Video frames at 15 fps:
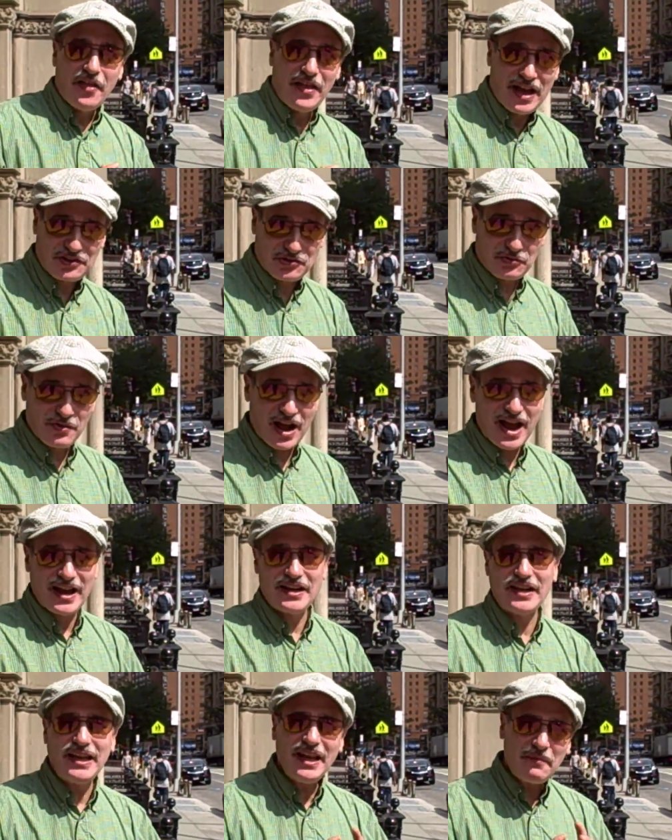That's
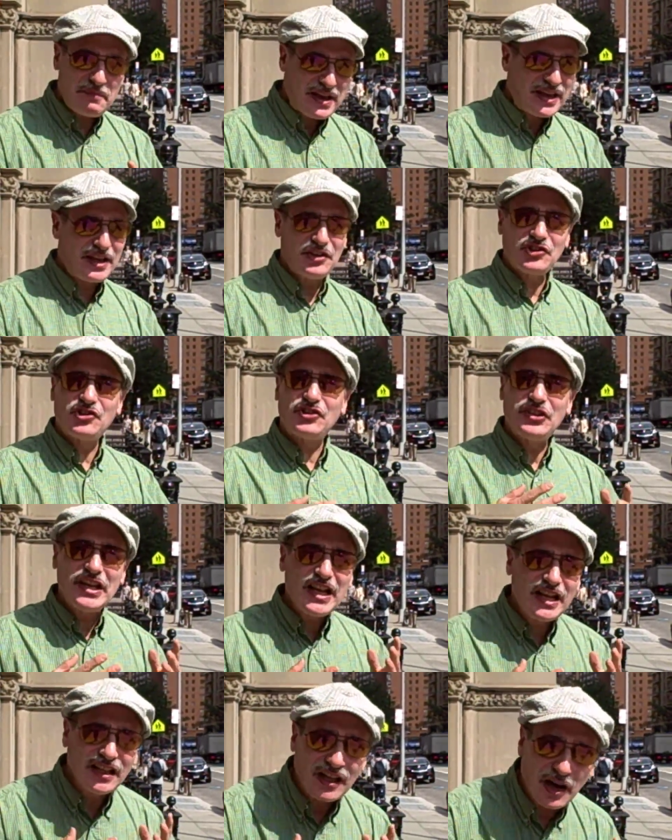right. eBay is
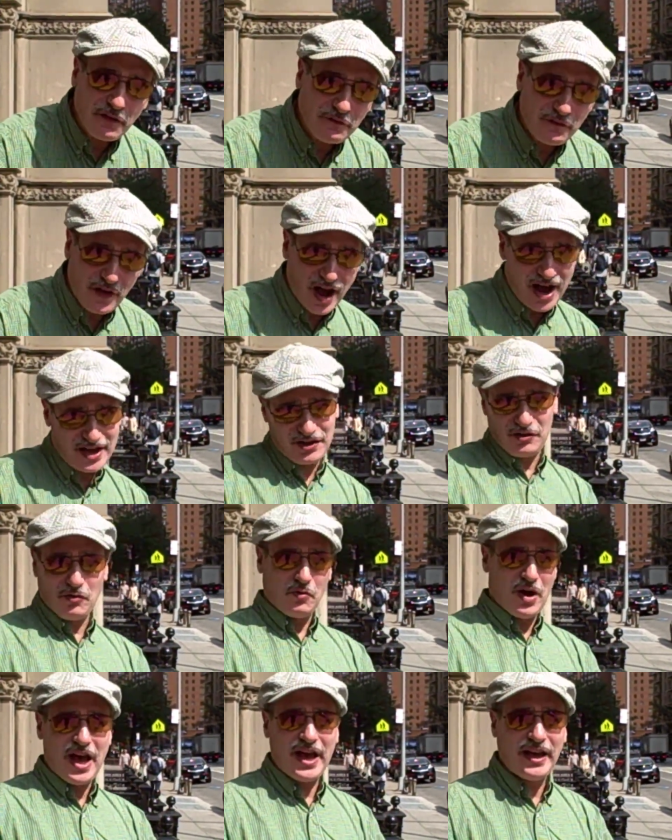still a
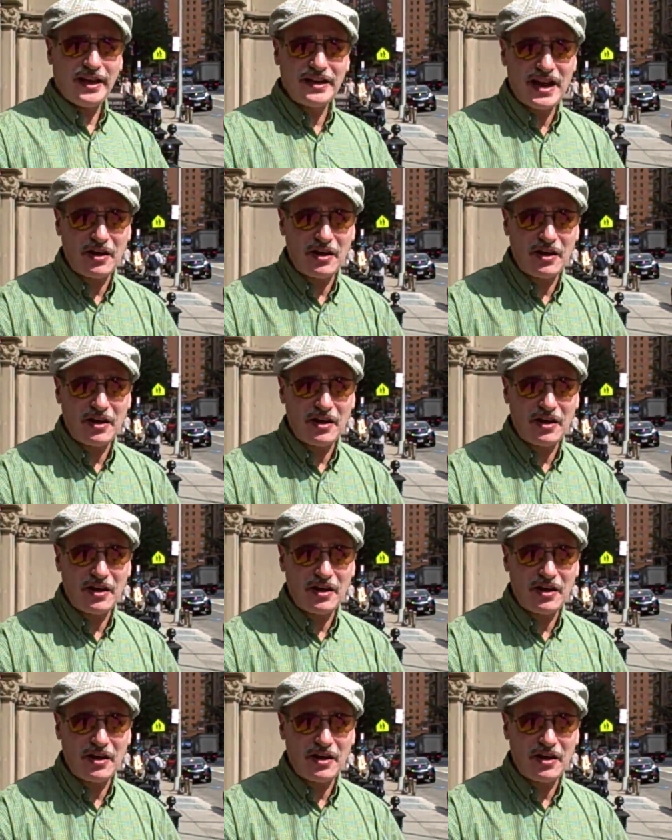viable way.